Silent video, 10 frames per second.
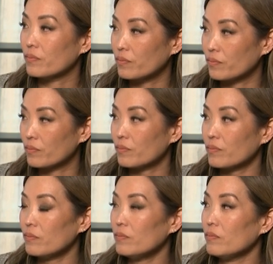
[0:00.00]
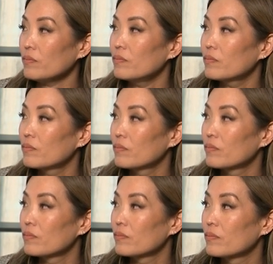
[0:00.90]

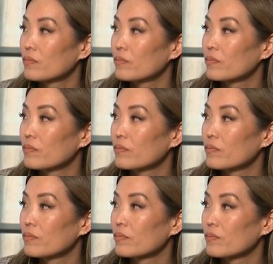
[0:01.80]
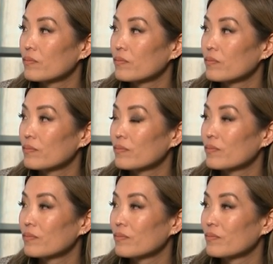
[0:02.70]

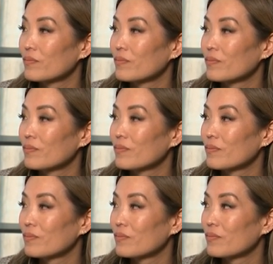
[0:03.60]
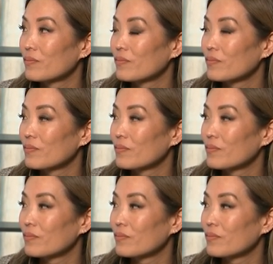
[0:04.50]
The person shown says nothing.